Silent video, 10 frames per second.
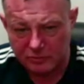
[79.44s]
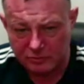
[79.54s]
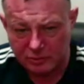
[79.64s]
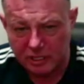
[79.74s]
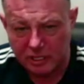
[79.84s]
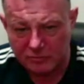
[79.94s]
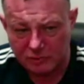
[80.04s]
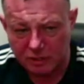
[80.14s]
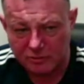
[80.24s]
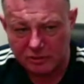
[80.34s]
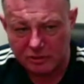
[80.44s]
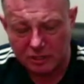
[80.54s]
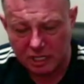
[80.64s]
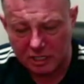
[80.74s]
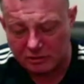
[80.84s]
Rather than
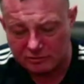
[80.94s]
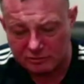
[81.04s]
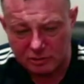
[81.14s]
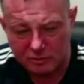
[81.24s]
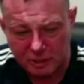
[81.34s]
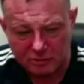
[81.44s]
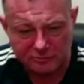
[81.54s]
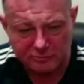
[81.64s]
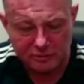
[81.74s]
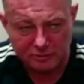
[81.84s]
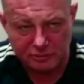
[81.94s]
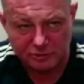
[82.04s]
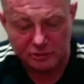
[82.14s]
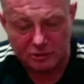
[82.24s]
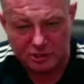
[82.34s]
kind of using all the post
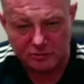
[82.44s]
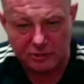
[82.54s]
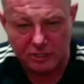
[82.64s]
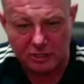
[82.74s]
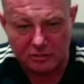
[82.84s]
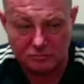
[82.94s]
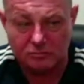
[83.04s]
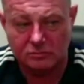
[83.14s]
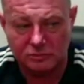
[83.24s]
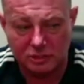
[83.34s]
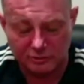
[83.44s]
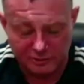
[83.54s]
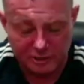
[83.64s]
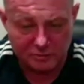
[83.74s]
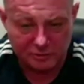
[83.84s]
production that
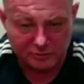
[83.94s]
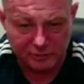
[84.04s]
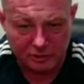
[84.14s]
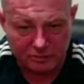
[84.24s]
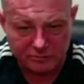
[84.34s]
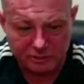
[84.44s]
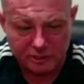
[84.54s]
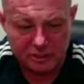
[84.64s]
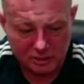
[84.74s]
film involves. You